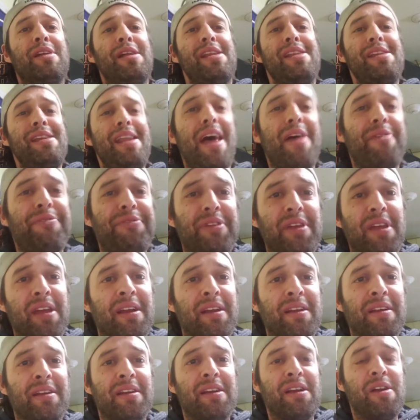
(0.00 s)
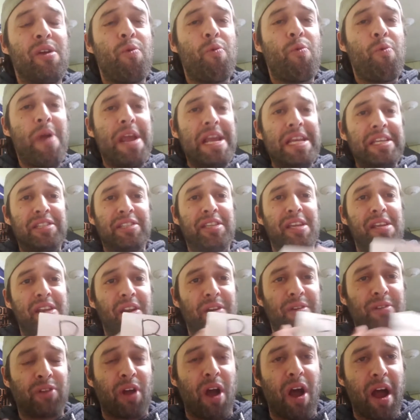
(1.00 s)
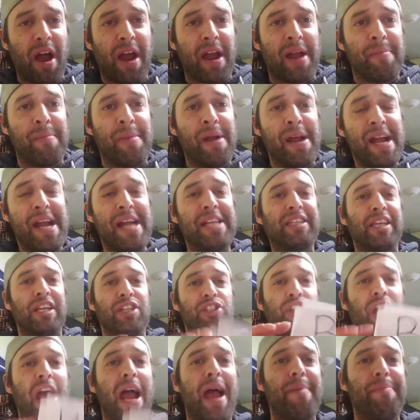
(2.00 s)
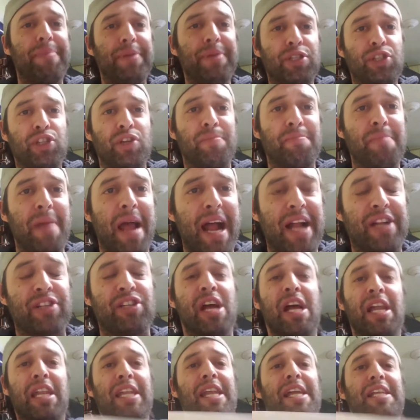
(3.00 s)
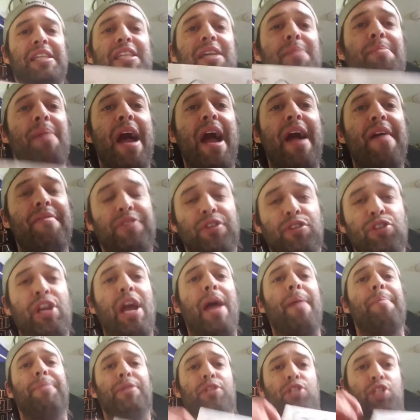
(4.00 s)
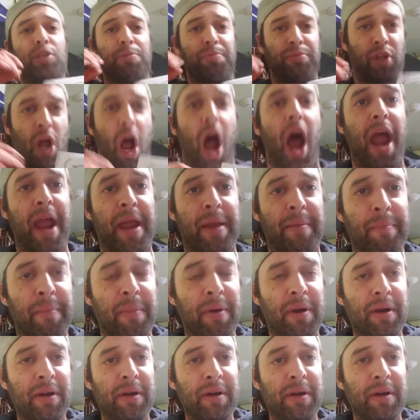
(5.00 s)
Nothing. Wasted our time. It's a championship match. Let them have the championship time.